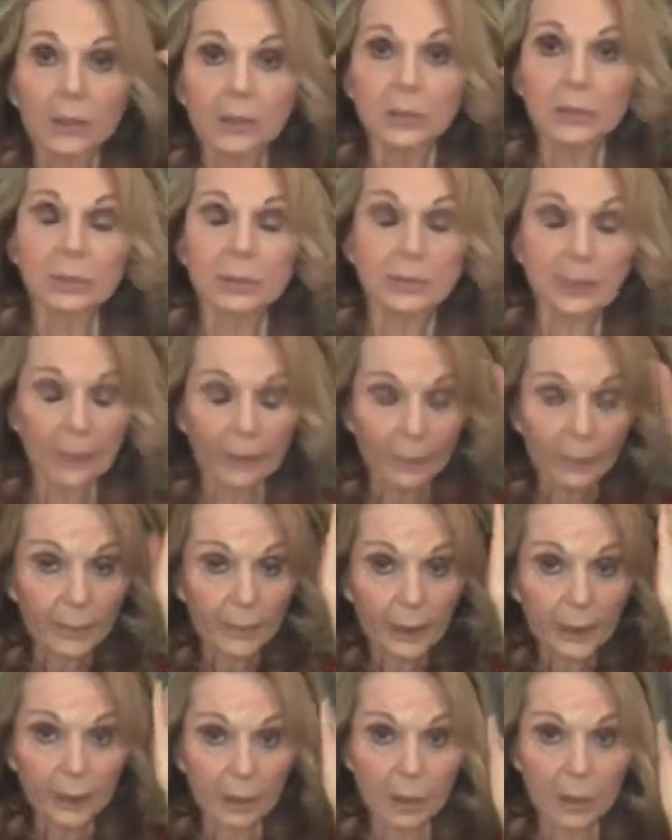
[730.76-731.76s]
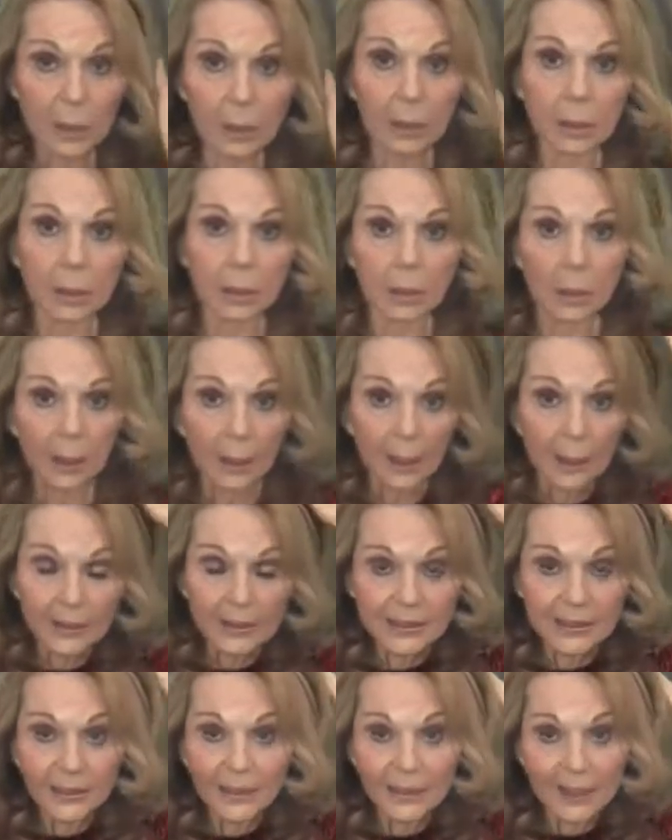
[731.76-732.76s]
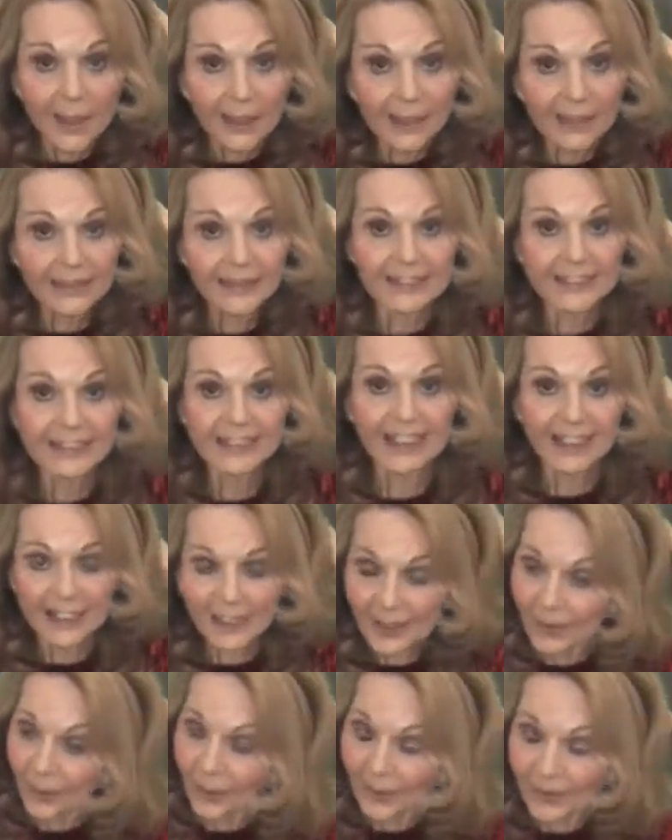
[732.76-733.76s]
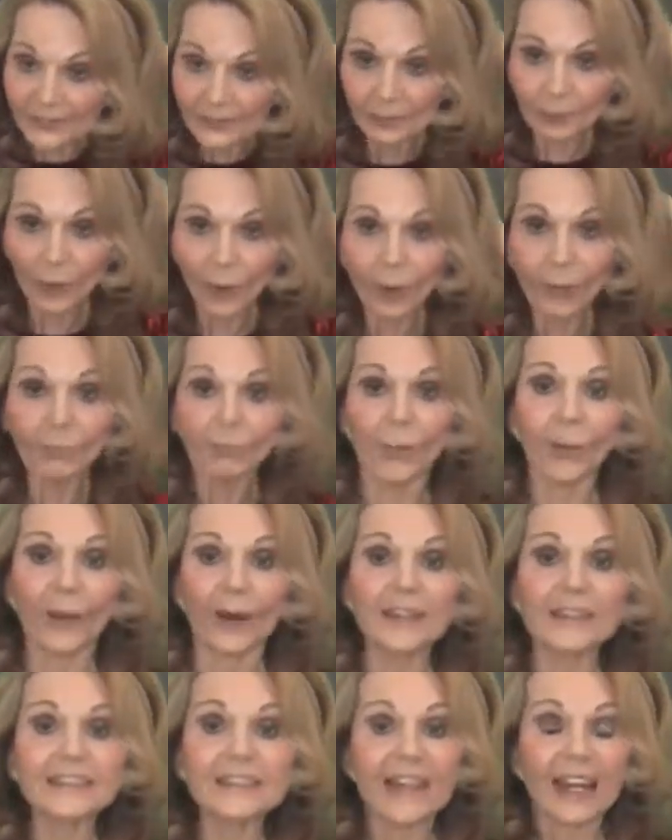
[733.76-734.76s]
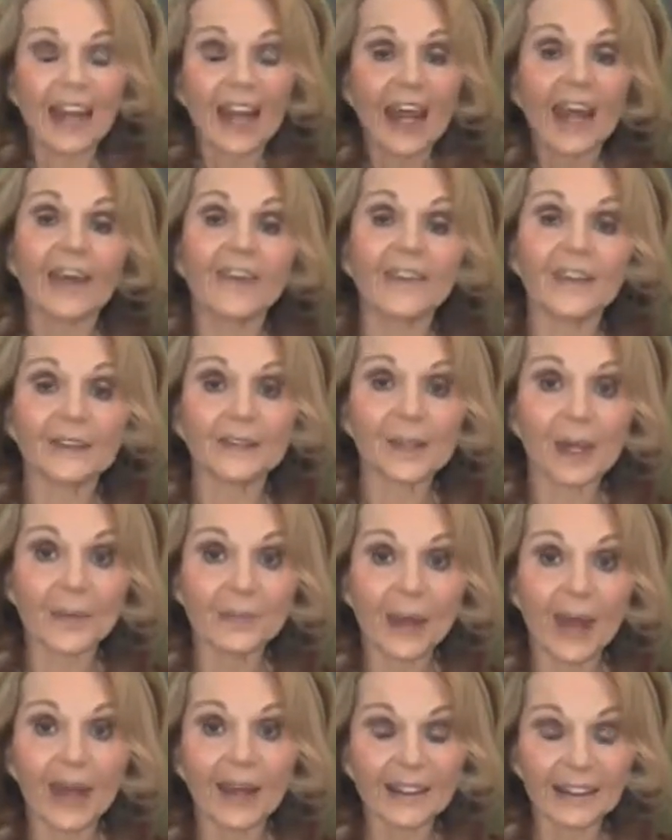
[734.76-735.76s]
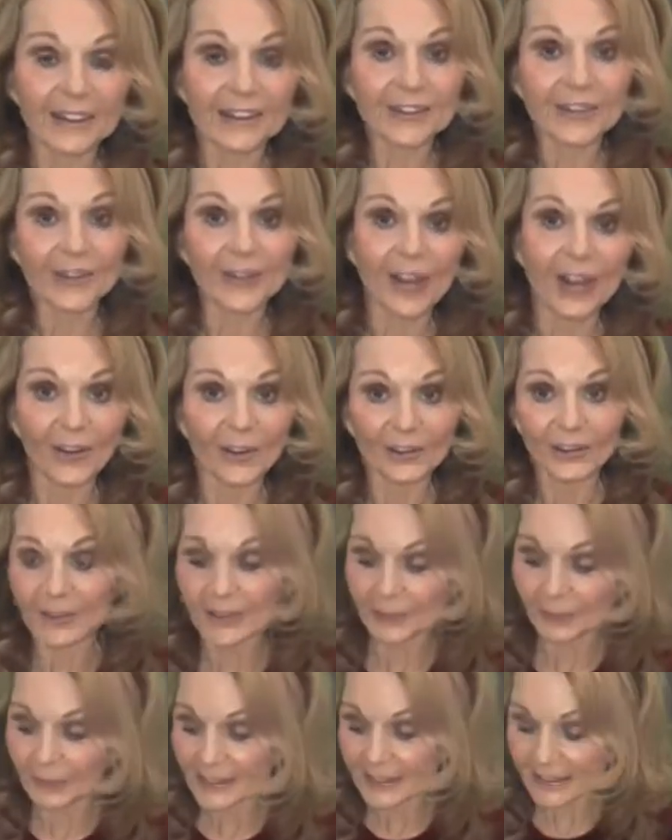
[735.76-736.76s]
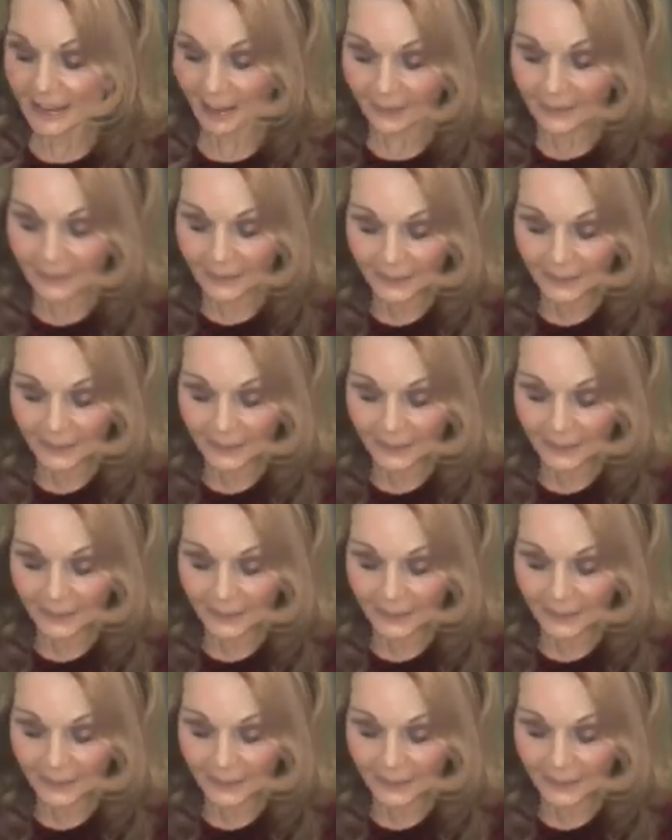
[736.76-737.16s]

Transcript: to another mirror so that I can see all points, and then I'll come back and show you how it looks when it's done.